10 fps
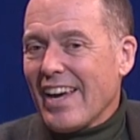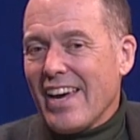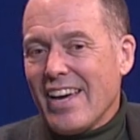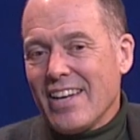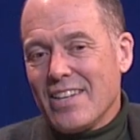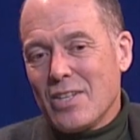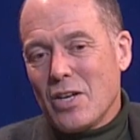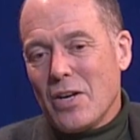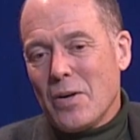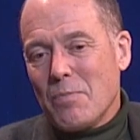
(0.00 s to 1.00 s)
And
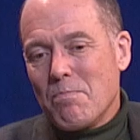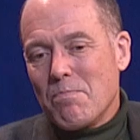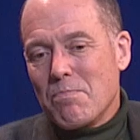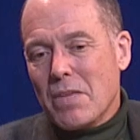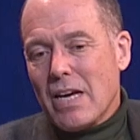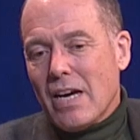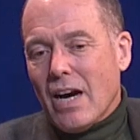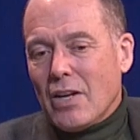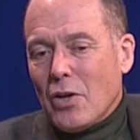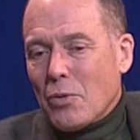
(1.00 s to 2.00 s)

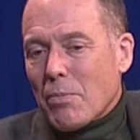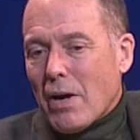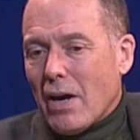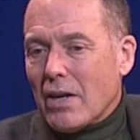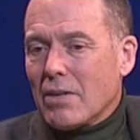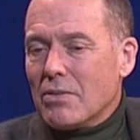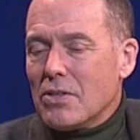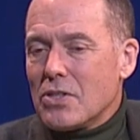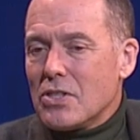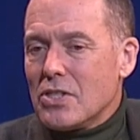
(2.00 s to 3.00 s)
another part of
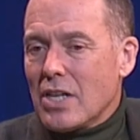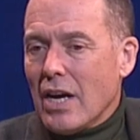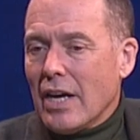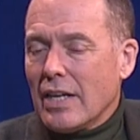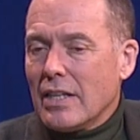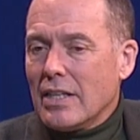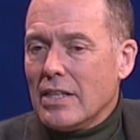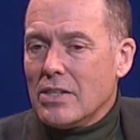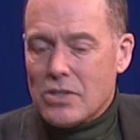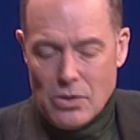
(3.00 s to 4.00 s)
this design
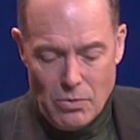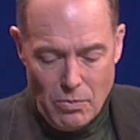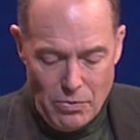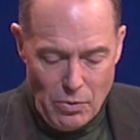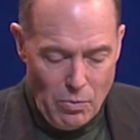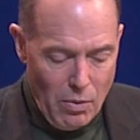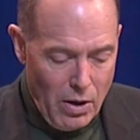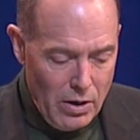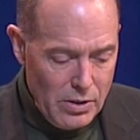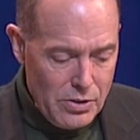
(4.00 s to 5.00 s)
is the
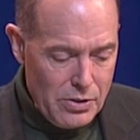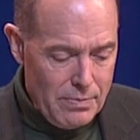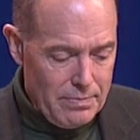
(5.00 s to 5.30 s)
walls.